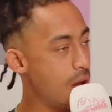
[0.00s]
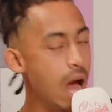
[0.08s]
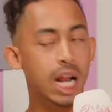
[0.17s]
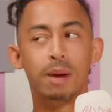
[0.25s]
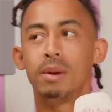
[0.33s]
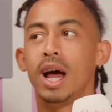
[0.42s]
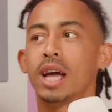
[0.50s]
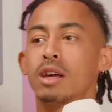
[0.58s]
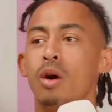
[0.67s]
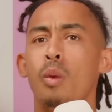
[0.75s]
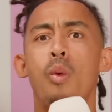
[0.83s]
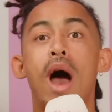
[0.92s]
And I'm
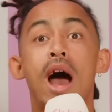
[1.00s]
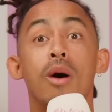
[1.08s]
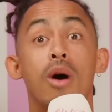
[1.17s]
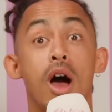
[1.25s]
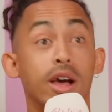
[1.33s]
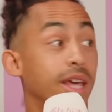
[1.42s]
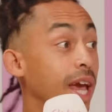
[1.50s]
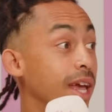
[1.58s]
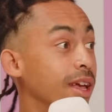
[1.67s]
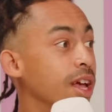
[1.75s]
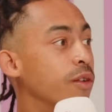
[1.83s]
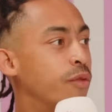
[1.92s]
like, wow, okay.
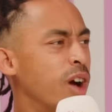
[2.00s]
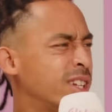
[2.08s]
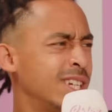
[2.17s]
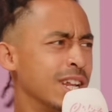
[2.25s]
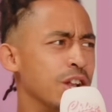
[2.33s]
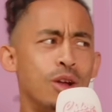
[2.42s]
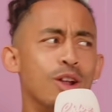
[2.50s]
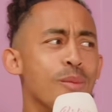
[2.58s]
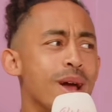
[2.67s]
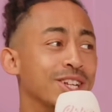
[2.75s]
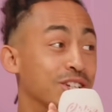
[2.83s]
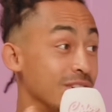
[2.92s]
Firstly, the no little
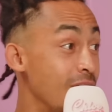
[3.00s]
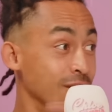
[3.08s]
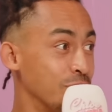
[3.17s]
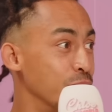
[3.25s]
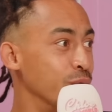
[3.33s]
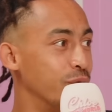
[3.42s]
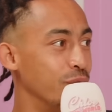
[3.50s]
men is just uncalled for.